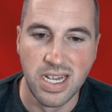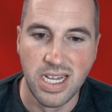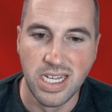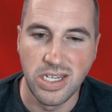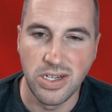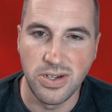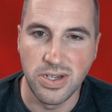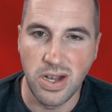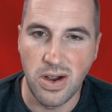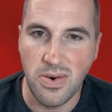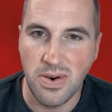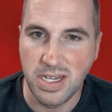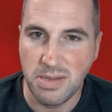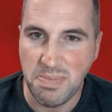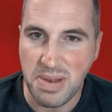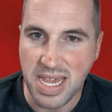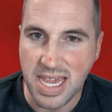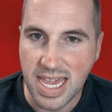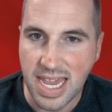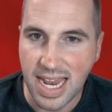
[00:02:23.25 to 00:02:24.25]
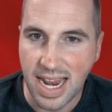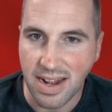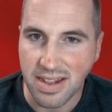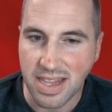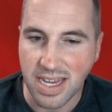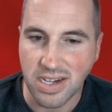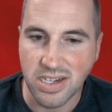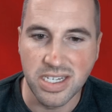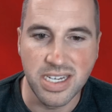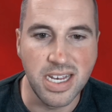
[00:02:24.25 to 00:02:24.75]
So he was always peeking out
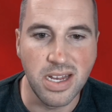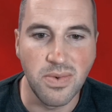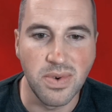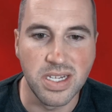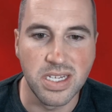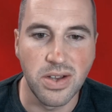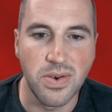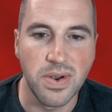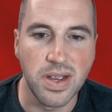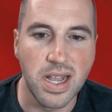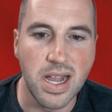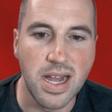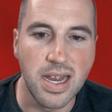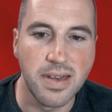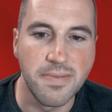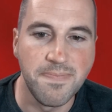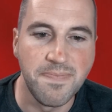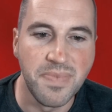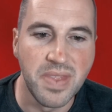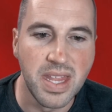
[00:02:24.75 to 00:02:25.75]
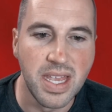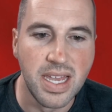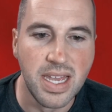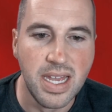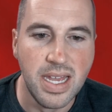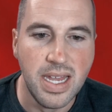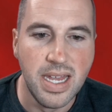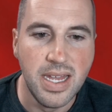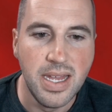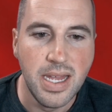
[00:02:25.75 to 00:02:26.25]
there, seeing what's going on.
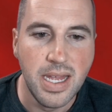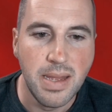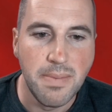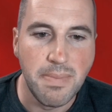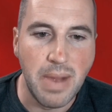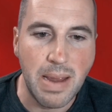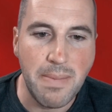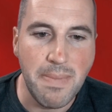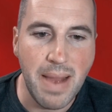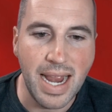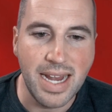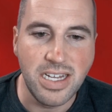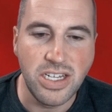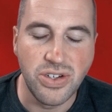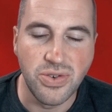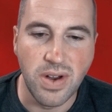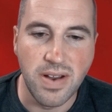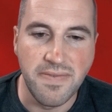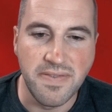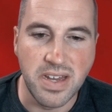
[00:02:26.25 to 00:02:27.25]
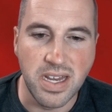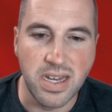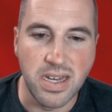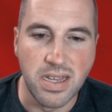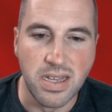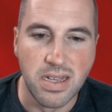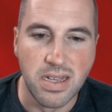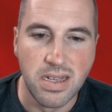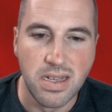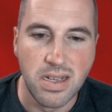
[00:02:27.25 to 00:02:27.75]
My mind drifted.
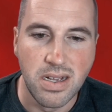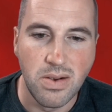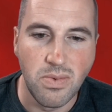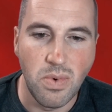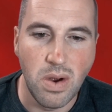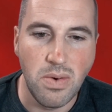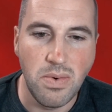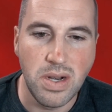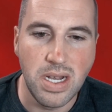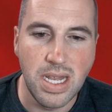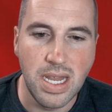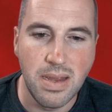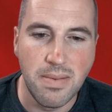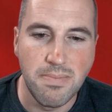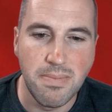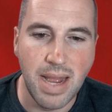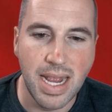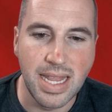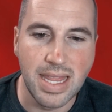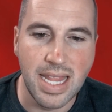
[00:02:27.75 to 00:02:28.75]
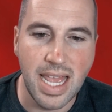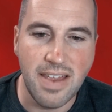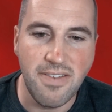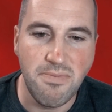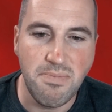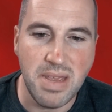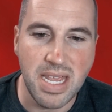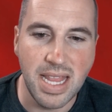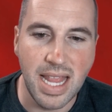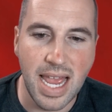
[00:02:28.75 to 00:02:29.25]
What would my
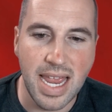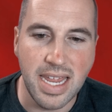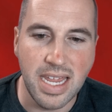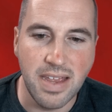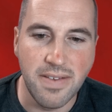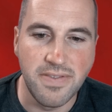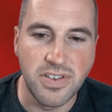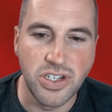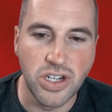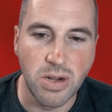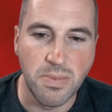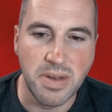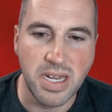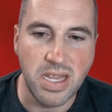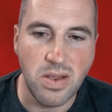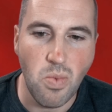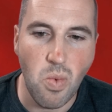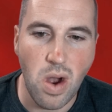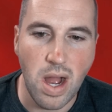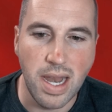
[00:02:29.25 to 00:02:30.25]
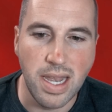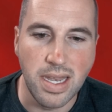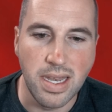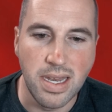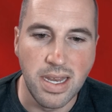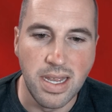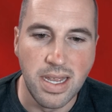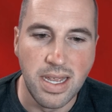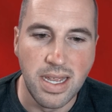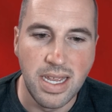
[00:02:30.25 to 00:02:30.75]
life be like if Germany won?
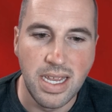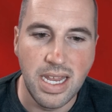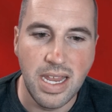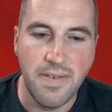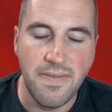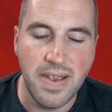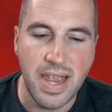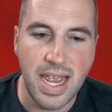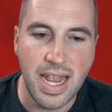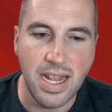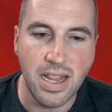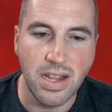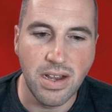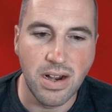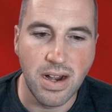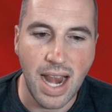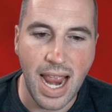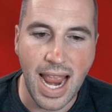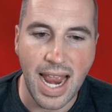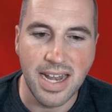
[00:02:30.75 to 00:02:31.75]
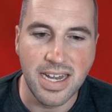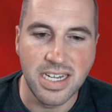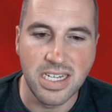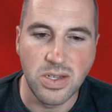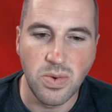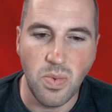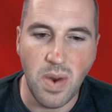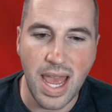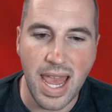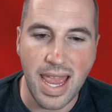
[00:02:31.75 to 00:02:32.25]
If Hitler had
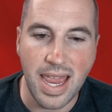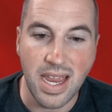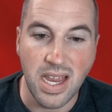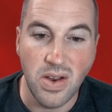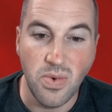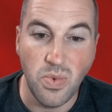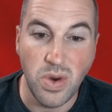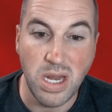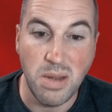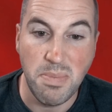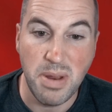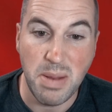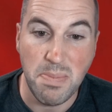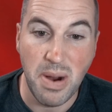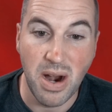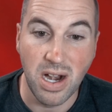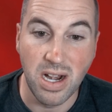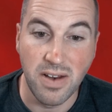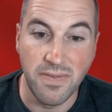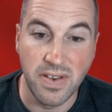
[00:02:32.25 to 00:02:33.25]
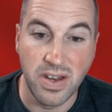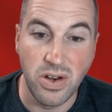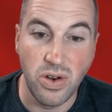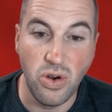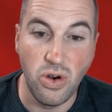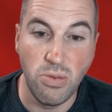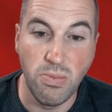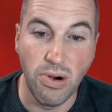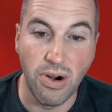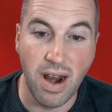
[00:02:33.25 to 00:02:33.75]
his way, we'd be part of an
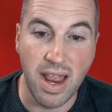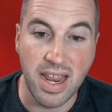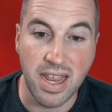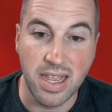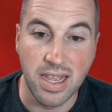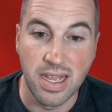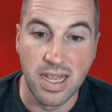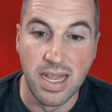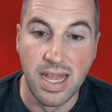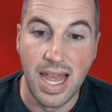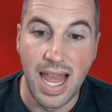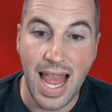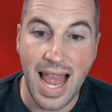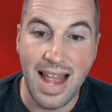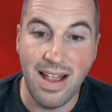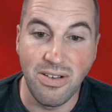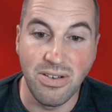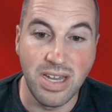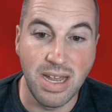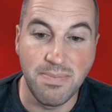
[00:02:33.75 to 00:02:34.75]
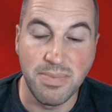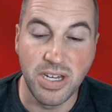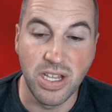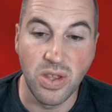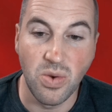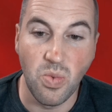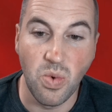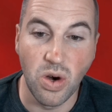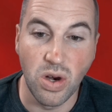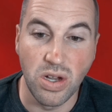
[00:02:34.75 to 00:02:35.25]
Überreich, held up to
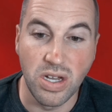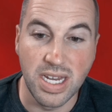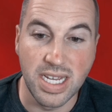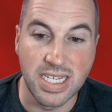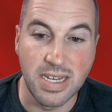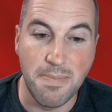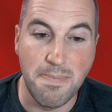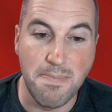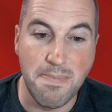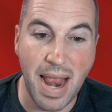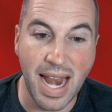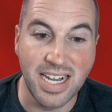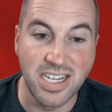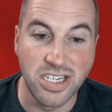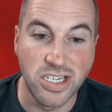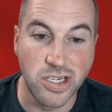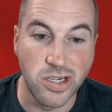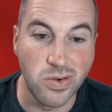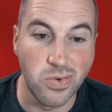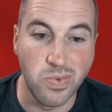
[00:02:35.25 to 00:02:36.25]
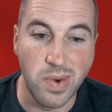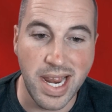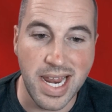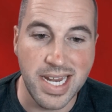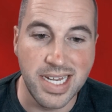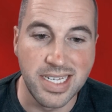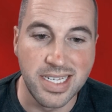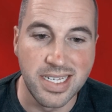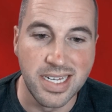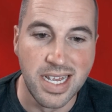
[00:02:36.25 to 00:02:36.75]
the world as a master
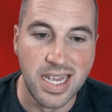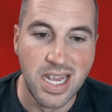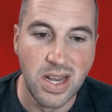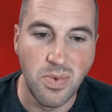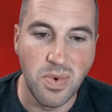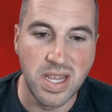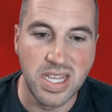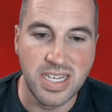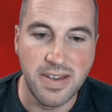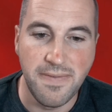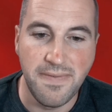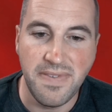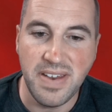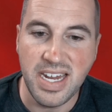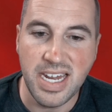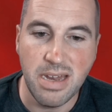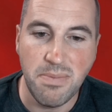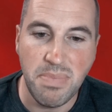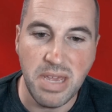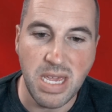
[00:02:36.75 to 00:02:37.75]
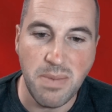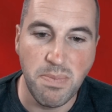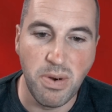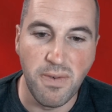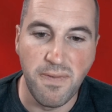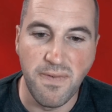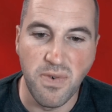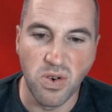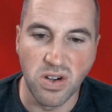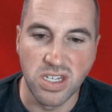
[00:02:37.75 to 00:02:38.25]
race, with defeated people
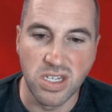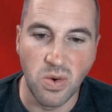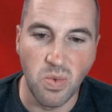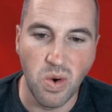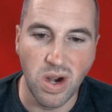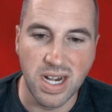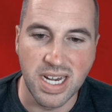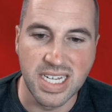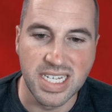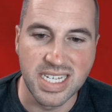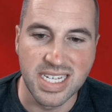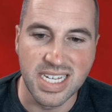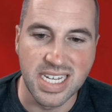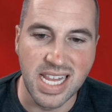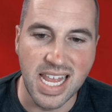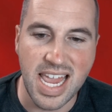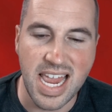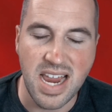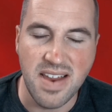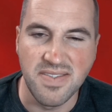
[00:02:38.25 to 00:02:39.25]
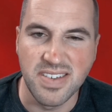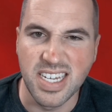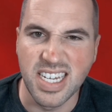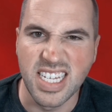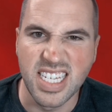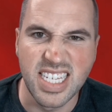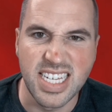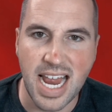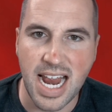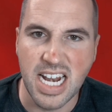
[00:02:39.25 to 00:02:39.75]
forced to work as slaves to
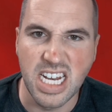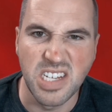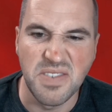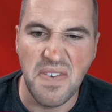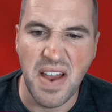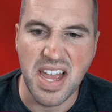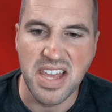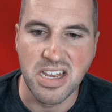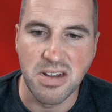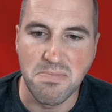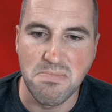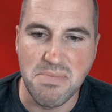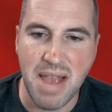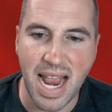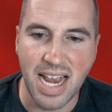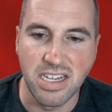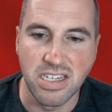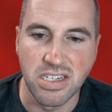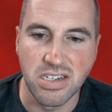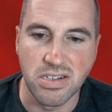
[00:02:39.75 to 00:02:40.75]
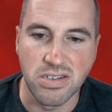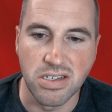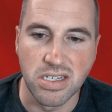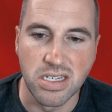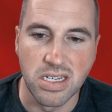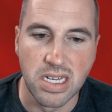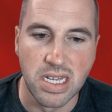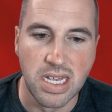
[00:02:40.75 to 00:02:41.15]
satisfy their masters.